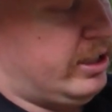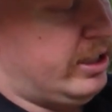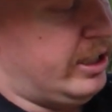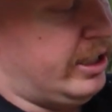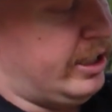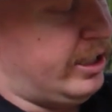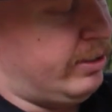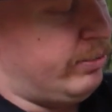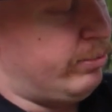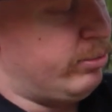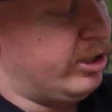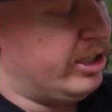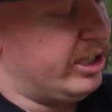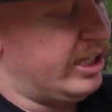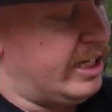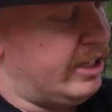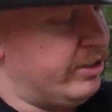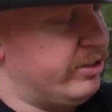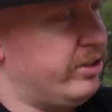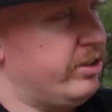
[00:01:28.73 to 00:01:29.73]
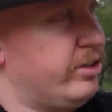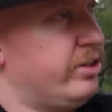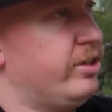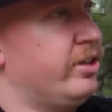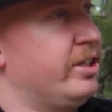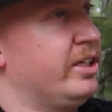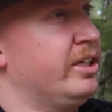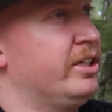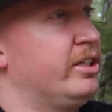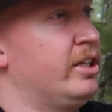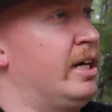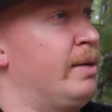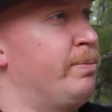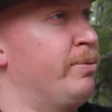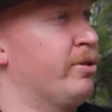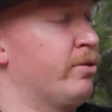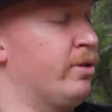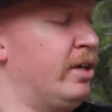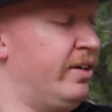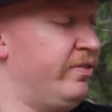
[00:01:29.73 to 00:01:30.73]
and bring it out the
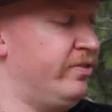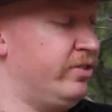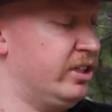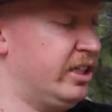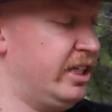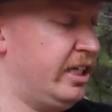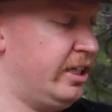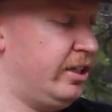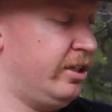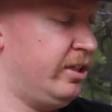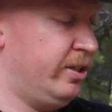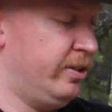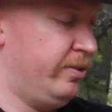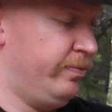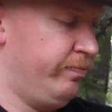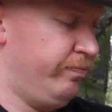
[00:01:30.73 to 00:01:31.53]
top of the rifle again.